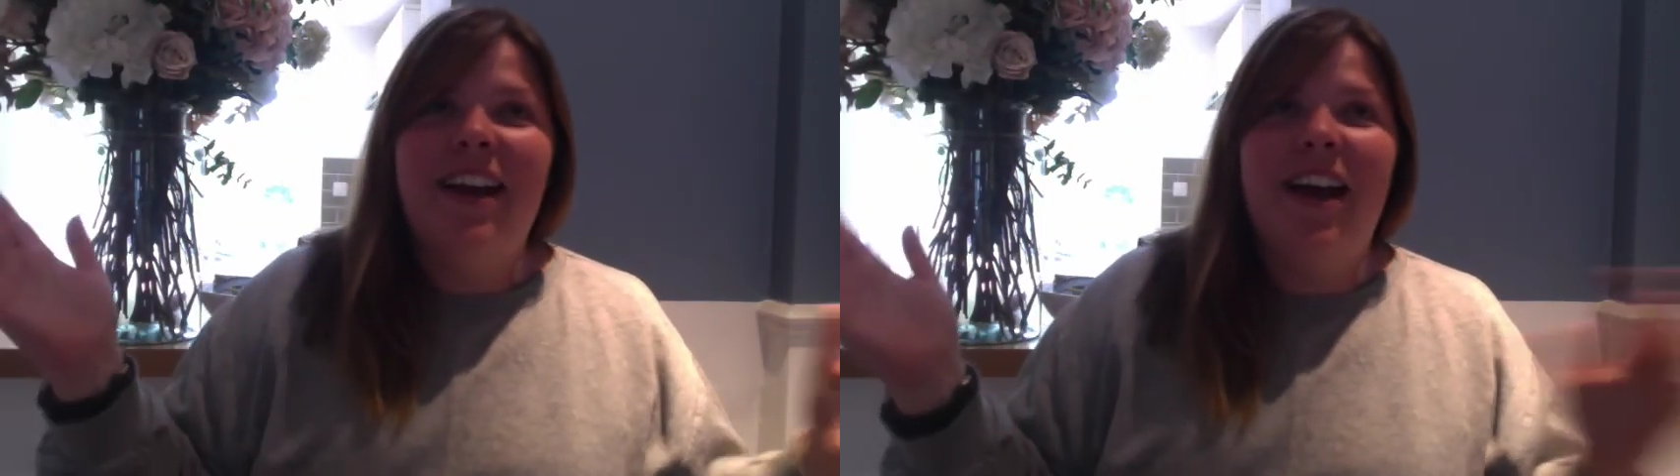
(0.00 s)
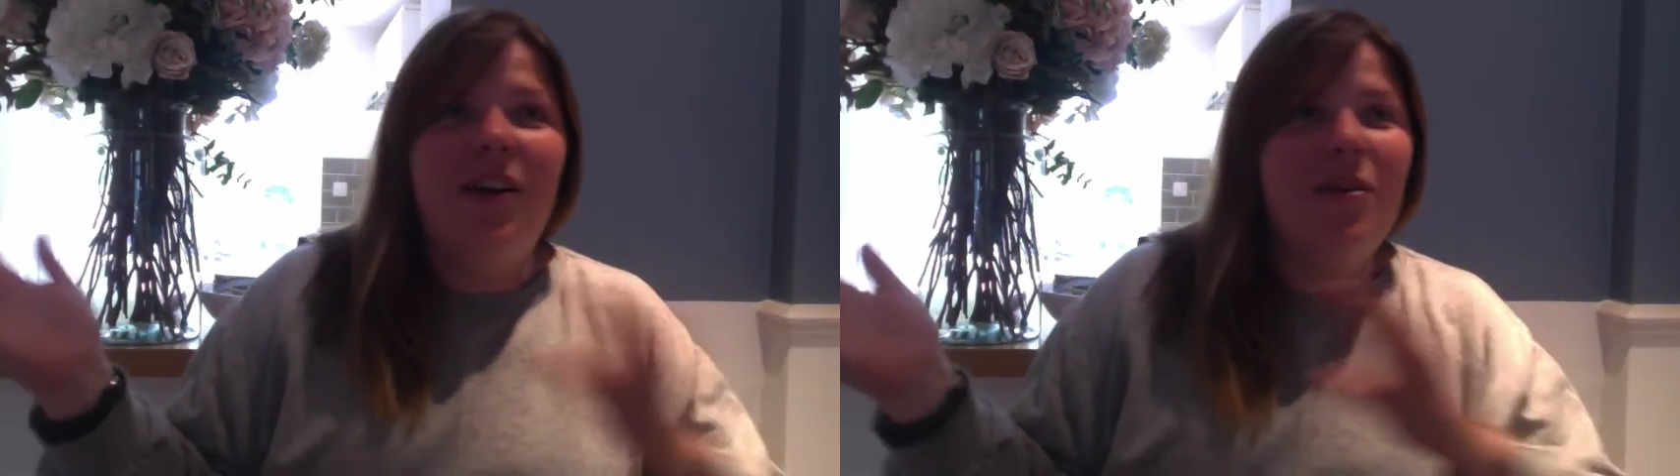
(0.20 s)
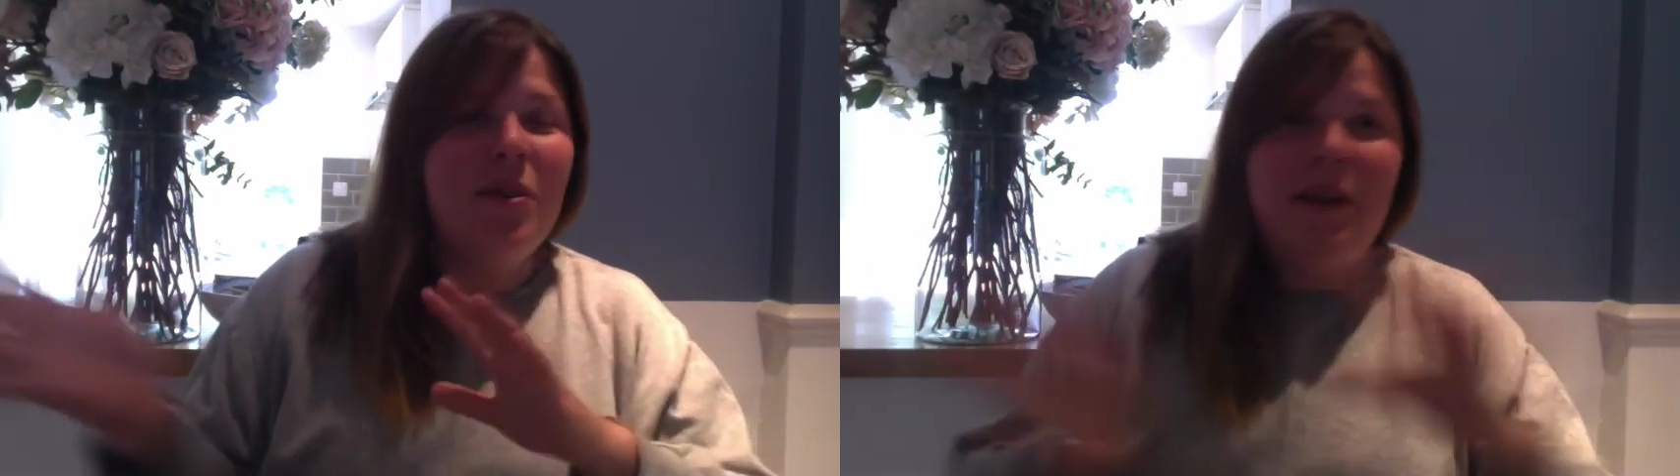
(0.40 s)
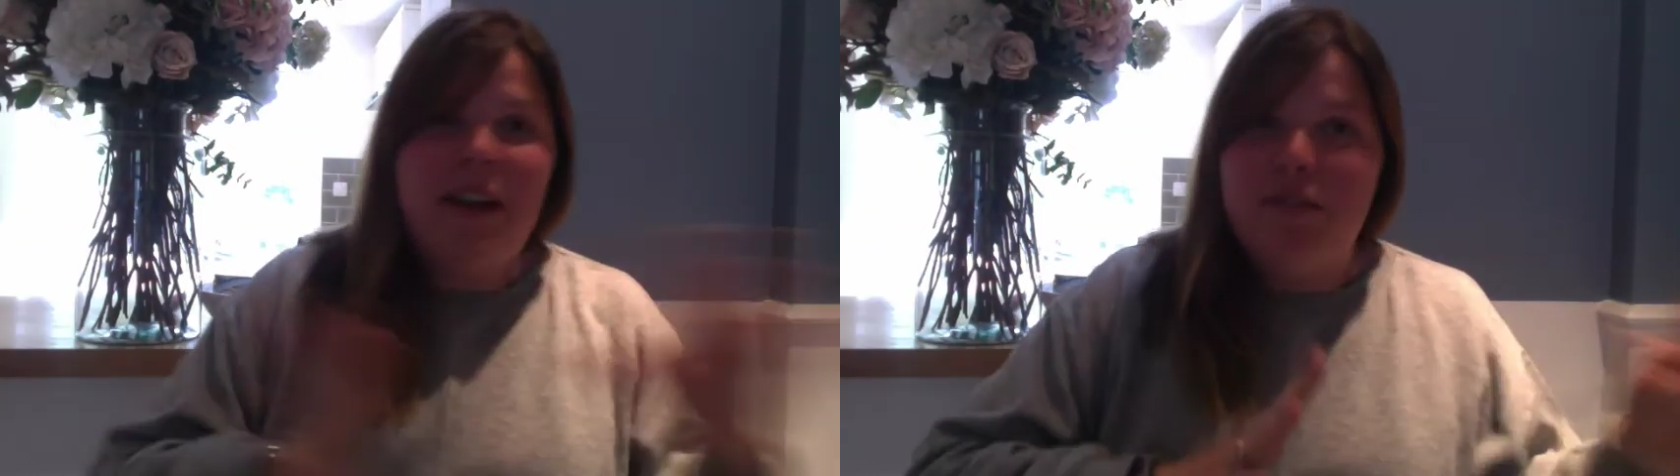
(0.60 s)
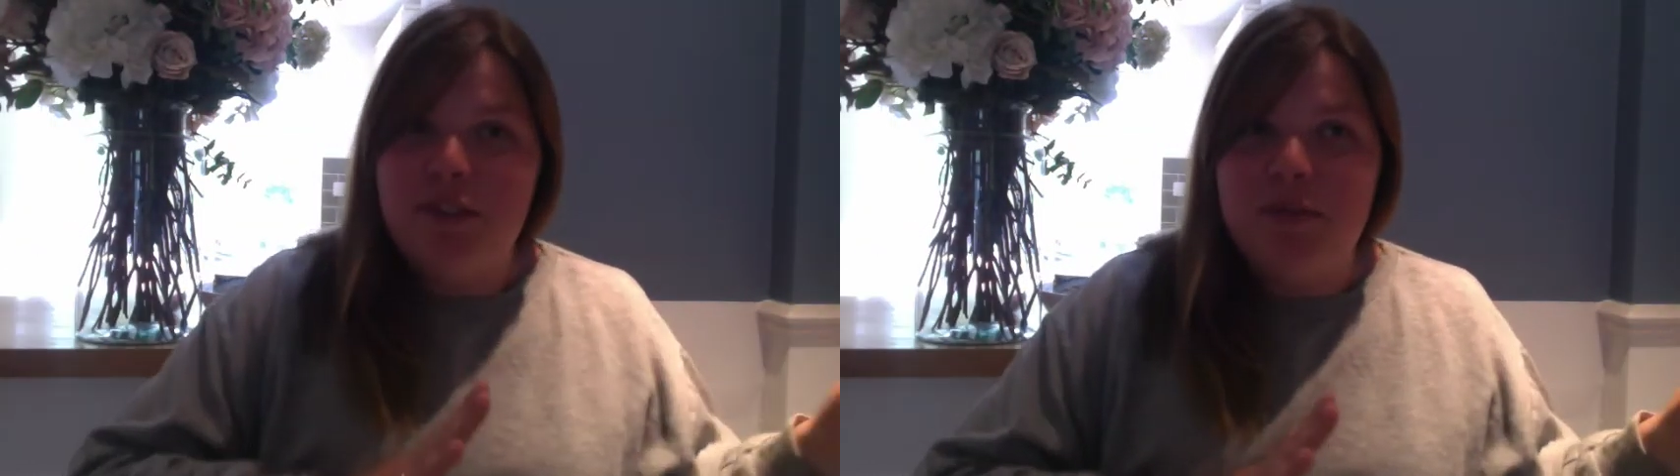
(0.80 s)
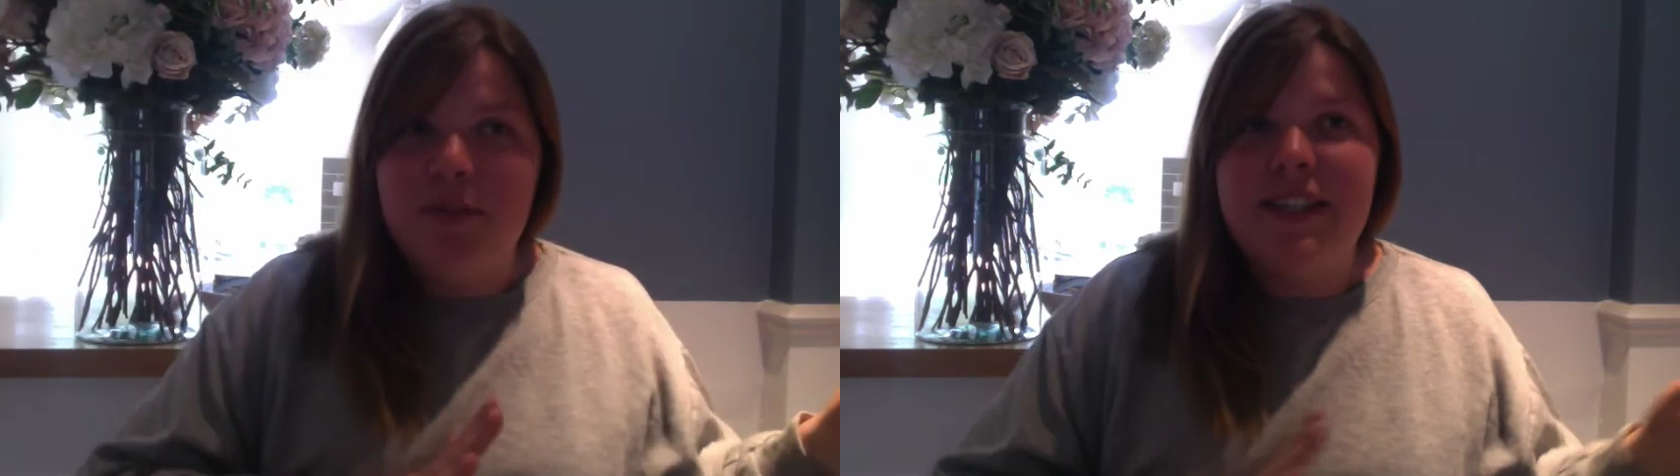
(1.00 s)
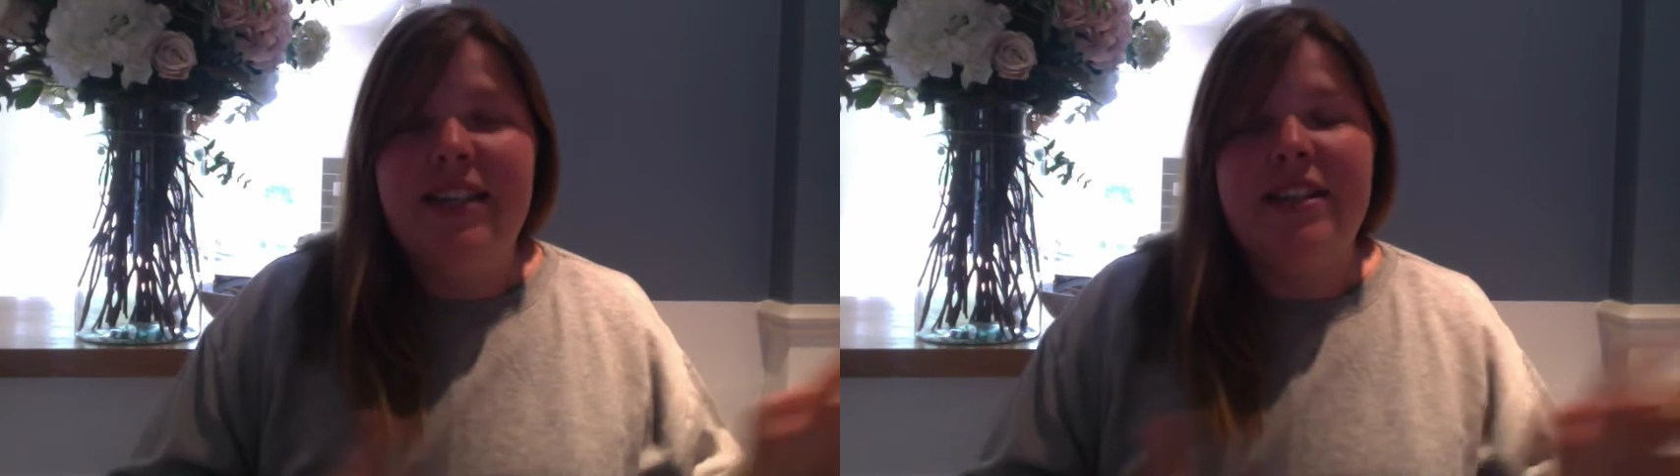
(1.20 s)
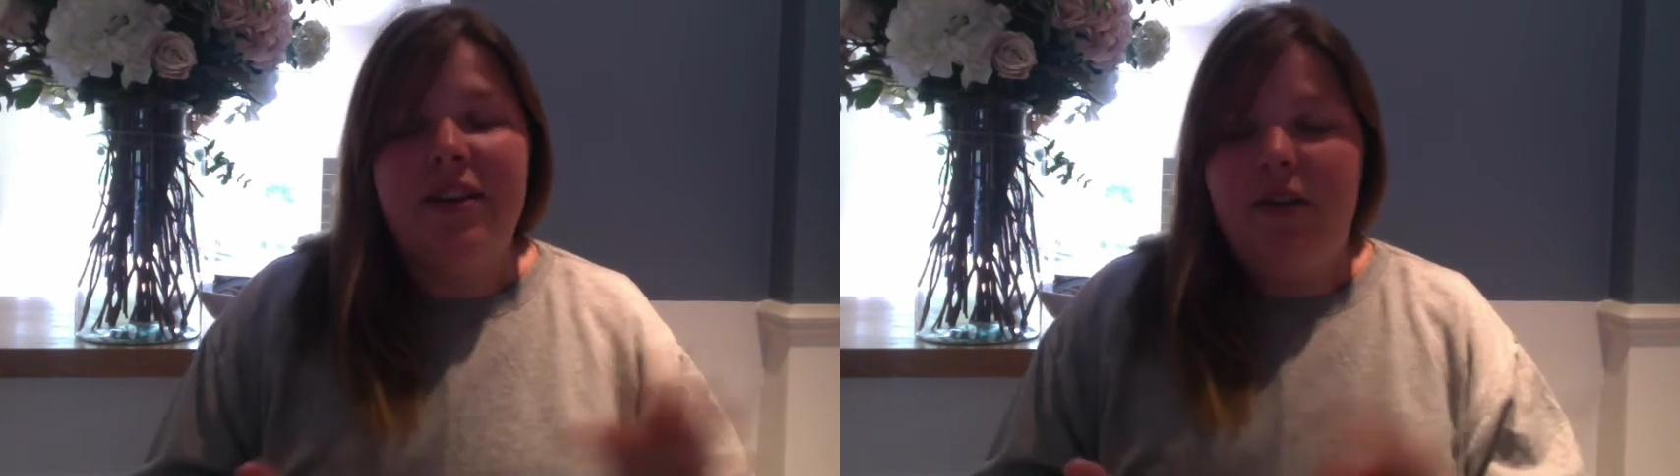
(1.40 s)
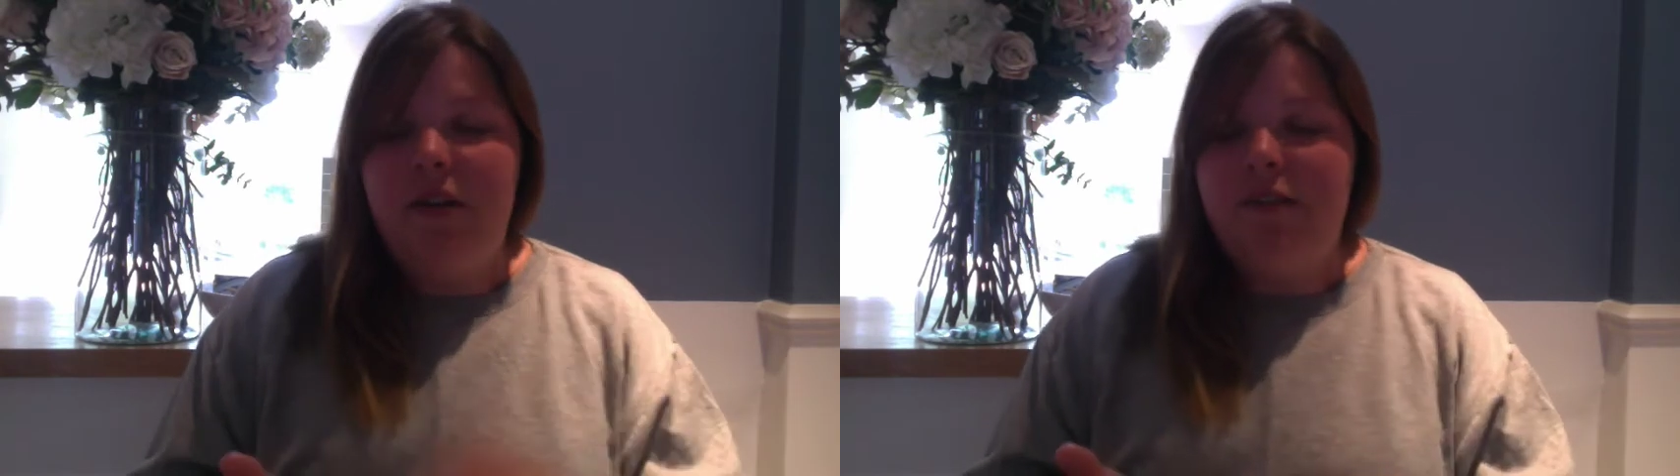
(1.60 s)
all the way through the body. So